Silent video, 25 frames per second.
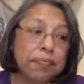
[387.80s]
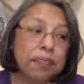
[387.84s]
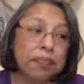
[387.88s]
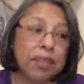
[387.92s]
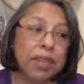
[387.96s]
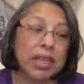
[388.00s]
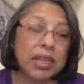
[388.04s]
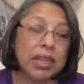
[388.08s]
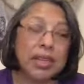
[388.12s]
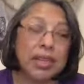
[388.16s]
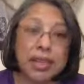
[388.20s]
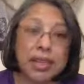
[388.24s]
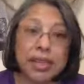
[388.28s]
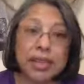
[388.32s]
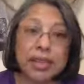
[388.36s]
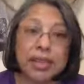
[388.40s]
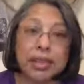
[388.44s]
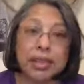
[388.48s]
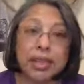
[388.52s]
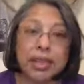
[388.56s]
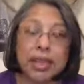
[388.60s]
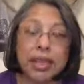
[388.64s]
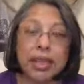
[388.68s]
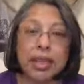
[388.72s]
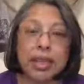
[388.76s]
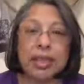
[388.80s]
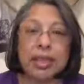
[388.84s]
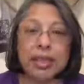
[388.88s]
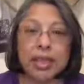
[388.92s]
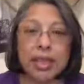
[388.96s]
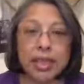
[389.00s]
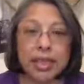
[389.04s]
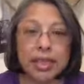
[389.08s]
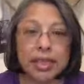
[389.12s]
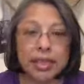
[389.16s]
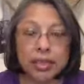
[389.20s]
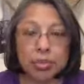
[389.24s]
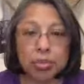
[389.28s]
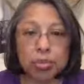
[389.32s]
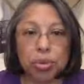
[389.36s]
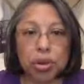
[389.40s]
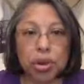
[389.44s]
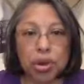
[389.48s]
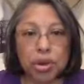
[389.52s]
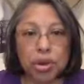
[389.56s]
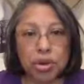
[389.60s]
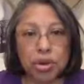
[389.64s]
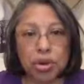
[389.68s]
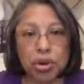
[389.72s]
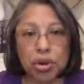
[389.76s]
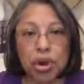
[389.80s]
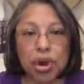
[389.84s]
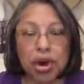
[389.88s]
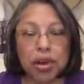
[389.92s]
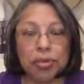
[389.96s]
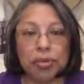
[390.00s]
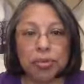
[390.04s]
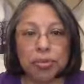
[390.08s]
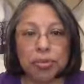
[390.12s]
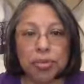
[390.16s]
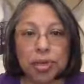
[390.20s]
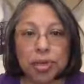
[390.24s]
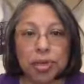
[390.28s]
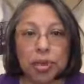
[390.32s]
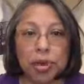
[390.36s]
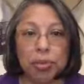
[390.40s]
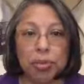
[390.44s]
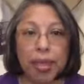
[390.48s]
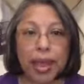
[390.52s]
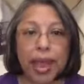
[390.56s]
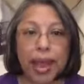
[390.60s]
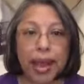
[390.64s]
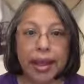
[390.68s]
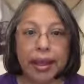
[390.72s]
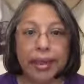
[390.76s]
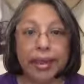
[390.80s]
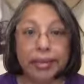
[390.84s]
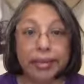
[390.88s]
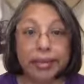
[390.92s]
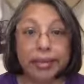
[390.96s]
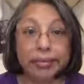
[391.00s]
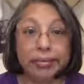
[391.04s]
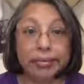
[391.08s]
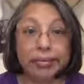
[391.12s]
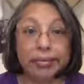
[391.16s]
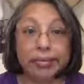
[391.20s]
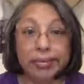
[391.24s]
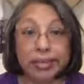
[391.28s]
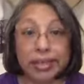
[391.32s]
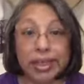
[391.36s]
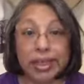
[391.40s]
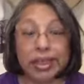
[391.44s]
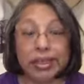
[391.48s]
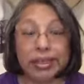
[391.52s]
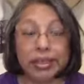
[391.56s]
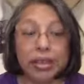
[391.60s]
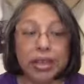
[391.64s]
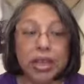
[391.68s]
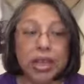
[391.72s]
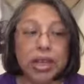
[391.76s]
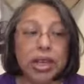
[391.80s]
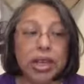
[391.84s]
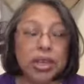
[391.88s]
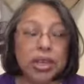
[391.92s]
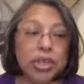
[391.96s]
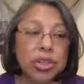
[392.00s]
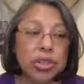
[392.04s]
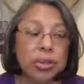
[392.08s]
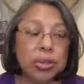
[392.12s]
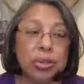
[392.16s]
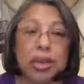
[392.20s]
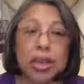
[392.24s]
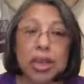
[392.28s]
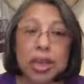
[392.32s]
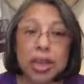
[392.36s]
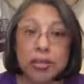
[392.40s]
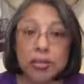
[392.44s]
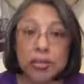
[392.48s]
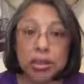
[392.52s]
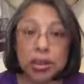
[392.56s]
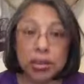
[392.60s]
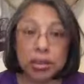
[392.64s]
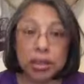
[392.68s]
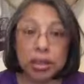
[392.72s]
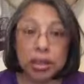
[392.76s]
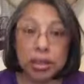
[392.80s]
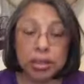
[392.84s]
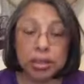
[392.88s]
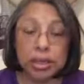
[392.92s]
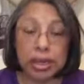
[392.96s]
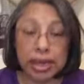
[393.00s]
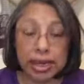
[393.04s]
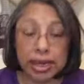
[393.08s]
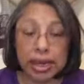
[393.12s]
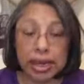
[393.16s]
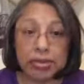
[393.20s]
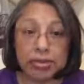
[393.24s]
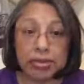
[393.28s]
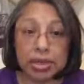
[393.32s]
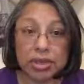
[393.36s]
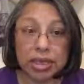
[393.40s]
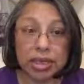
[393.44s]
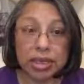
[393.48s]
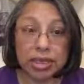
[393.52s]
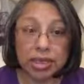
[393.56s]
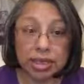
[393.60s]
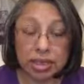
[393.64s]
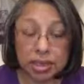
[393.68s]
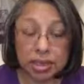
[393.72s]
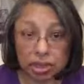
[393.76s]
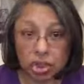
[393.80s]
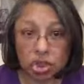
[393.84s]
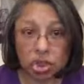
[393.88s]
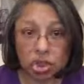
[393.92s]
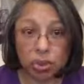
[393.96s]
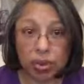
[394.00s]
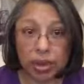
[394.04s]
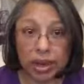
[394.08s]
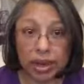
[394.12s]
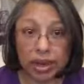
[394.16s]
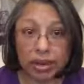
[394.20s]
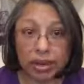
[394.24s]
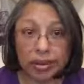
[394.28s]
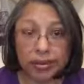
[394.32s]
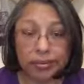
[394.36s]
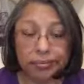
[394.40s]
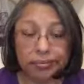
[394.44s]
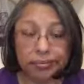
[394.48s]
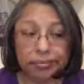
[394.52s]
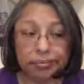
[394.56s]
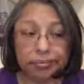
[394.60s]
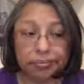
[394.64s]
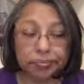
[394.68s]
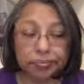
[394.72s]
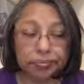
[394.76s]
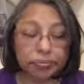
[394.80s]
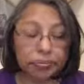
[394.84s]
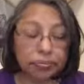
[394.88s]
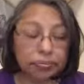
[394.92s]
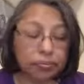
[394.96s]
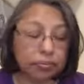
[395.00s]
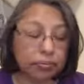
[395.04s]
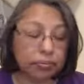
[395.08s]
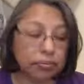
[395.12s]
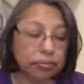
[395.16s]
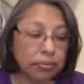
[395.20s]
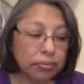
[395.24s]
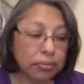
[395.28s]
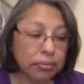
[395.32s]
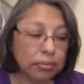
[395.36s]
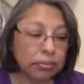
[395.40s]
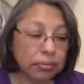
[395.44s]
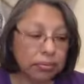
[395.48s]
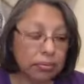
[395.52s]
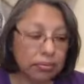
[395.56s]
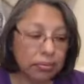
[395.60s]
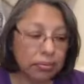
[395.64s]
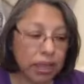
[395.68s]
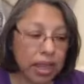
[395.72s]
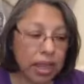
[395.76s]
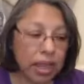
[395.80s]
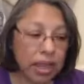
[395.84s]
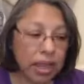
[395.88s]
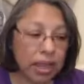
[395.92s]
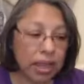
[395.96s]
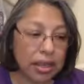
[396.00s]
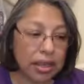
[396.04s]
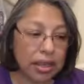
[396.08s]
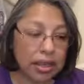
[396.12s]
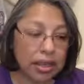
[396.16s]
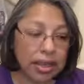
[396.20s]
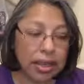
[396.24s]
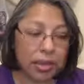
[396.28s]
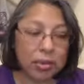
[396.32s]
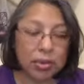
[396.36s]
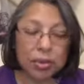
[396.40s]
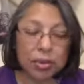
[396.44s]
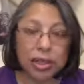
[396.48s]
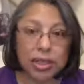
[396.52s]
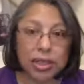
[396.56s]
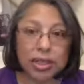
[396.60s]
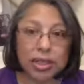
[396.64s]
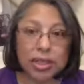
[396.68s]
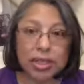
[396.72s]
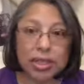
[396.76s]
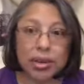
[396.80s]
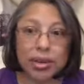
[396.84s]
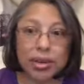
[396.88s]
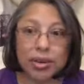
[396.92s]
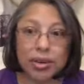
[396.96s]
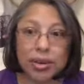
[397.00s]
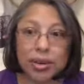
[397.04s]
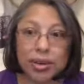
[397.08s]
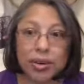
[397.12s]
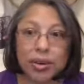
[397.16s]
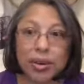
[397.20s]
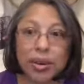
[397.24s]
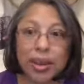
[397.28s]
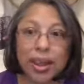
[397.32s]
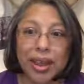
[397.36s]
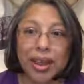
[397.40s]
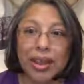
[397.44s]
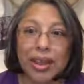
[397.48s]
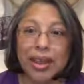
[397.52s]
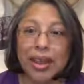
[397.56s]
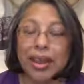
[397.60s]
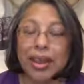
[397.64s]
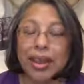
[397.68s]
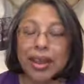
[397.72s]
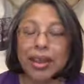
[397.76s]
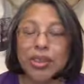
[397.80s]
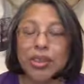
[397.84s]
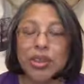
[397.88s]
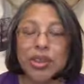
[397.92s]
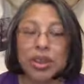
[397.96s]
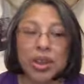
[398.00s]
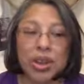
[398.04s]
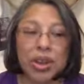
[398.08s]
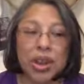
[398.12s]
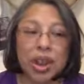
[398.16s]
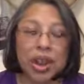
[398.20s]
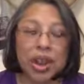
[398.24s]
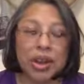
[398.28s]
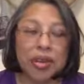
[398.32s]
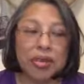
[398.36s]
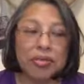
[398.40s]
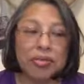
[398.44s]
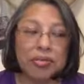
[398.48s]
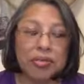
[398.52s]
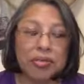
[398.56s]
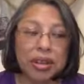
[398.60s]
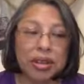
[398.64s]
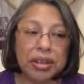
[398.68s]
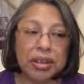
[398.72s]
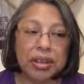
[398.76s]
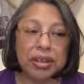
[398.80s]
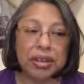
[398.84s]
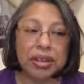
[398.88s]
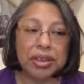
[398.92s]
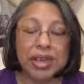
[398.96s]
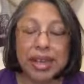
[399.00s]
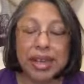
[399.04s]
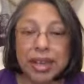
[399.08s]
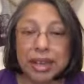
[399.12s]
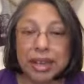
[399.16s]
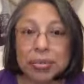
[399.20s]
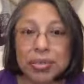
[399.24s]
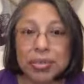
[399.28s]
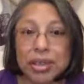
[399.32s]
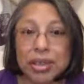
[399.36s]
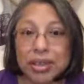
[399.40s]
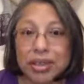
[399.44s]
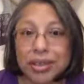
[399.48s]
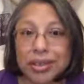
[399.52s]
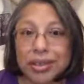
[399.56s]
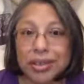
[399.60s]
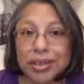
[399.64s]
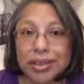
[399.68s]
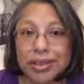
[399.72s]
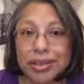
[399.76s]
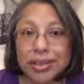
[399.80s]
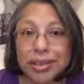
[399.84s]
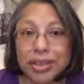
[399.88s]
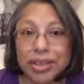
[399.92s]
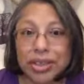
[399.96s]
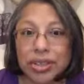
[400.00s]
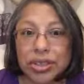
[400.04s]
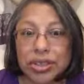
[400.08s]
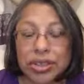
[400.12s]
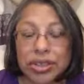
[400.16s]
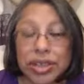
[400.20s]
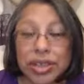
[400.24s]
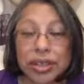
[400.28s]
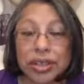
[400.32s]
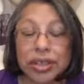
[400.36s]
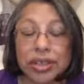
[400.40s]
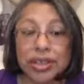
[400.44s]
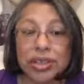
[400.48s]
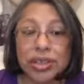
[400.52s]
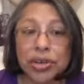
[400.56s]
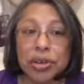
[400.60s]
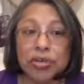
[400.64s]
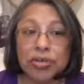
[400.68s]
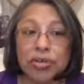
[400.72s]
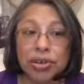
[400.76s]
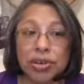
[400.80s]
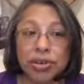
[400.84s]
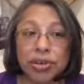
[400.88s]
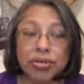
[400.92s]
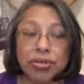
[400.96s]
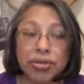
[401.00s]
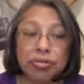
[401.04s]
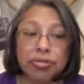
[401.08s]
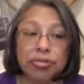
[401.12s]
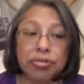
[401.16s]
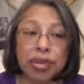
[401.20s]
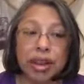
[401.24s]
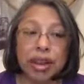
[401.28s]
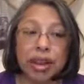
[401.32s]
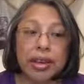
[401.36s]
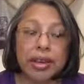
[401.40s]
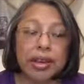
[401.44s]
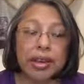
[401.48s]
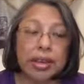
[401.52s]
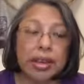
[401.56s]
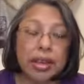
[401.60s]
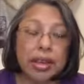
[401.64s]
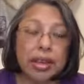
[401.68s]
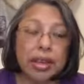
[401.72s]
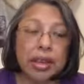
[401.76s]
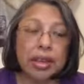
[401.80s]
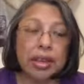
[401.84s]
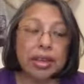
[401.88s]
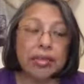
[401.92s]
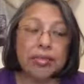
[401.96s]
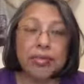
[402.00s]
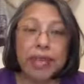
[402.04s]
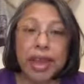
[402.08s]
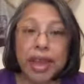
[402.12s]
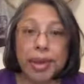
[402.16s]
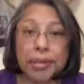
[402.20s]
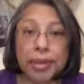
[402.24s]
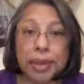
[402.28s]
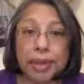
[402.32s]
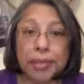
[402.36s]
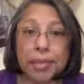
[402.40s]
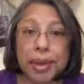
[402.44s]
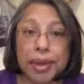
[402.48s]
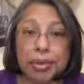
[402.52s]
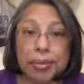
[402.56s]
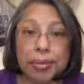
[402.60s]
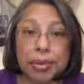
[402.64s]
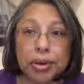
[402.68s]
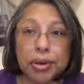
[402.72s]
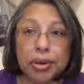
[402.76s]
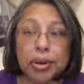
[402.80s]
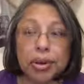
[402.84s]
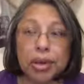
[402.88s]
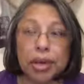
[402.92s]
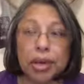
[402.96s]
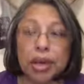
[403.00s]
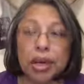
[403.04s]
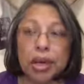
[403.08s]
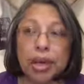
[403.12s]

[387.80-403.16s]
seat, it takes the pressure off from the low back, right? So I'm going to give you a little time to get situated, and then we'll get started, okay? So you have a little time to send this over to a friend, family member,